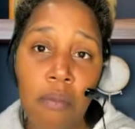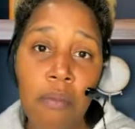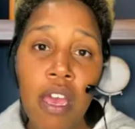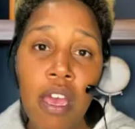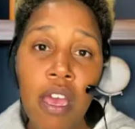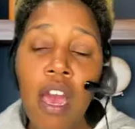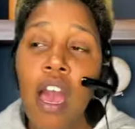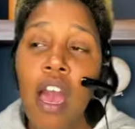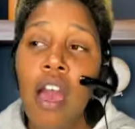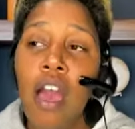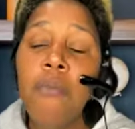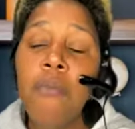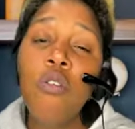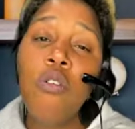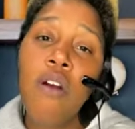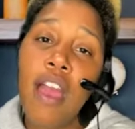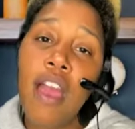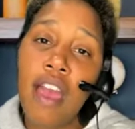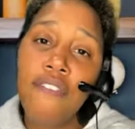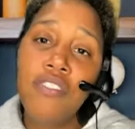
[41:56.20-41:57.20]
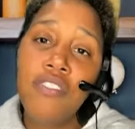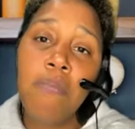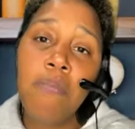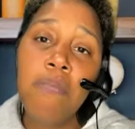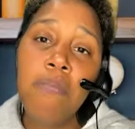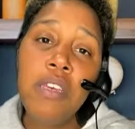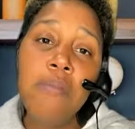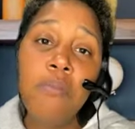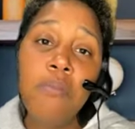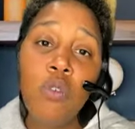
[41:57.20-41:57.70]
I'm going to have to be
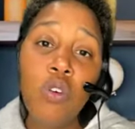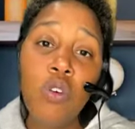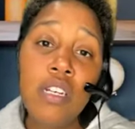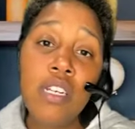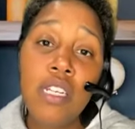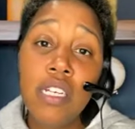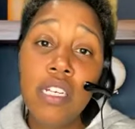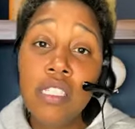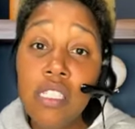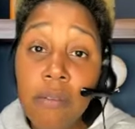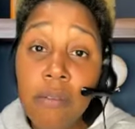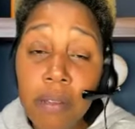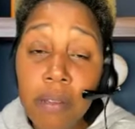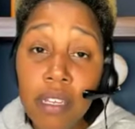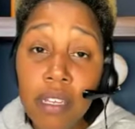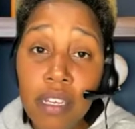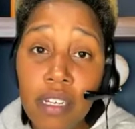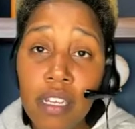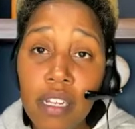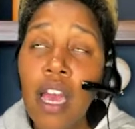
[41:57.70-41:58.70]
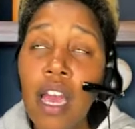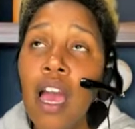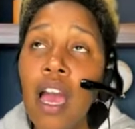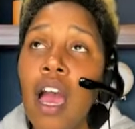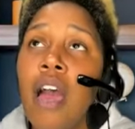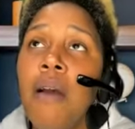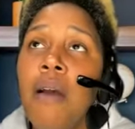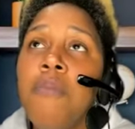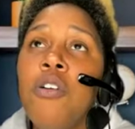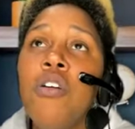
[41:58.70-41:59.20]
more disciplined.
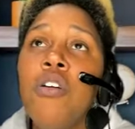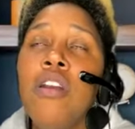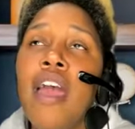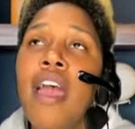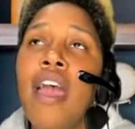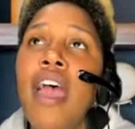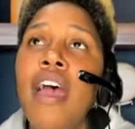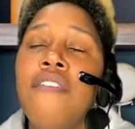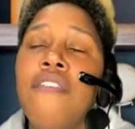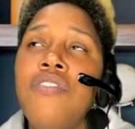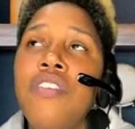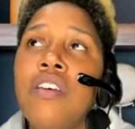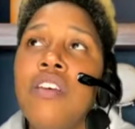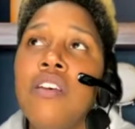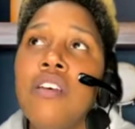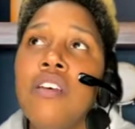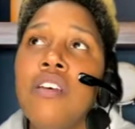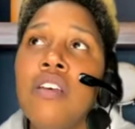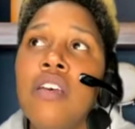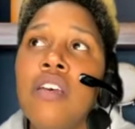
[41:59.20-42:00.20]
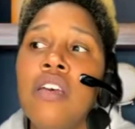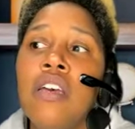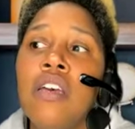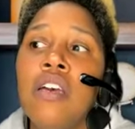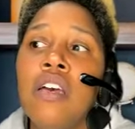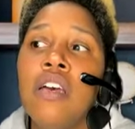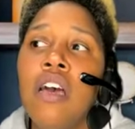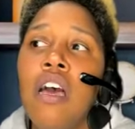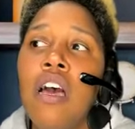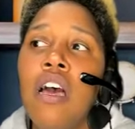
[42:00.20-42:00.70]
I'm going to have to
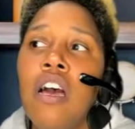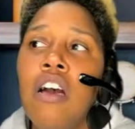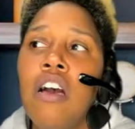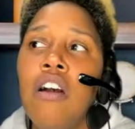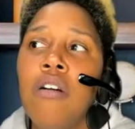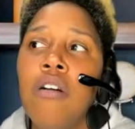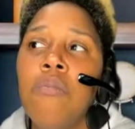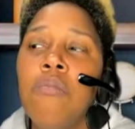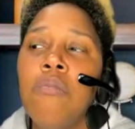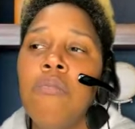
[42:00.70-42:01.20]
um